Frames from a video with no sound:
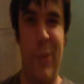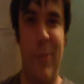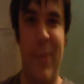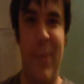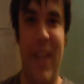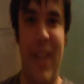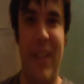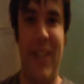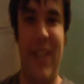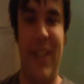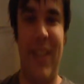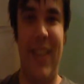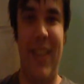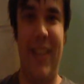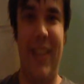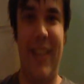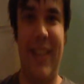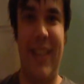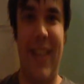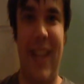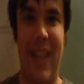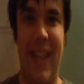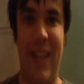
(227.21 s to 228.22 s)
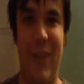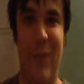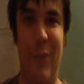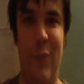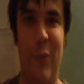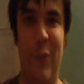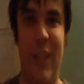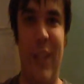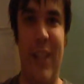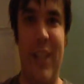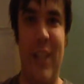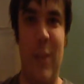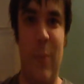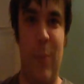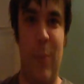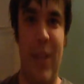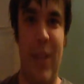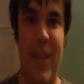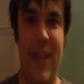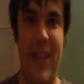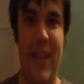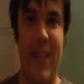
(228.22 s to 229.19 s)
the magic that is kind of
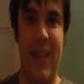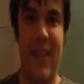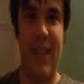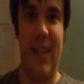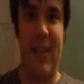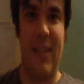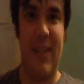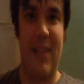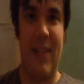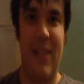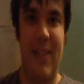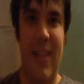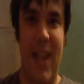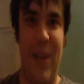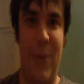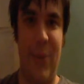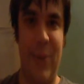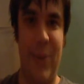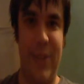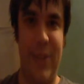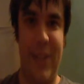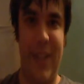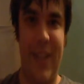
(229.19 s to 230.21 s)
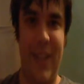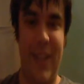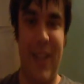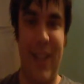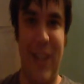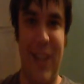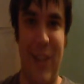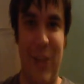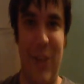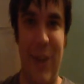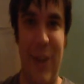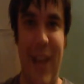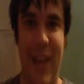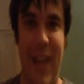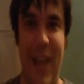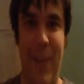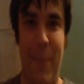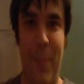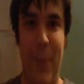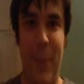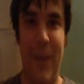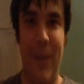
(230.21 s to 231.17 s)
explained and sounds like it
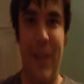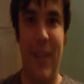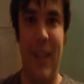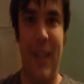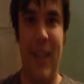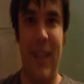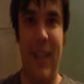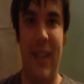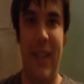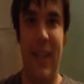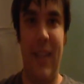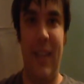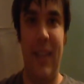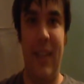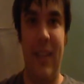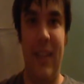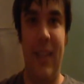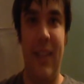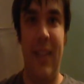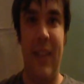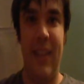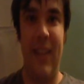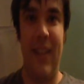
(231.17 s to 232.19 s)
could happen in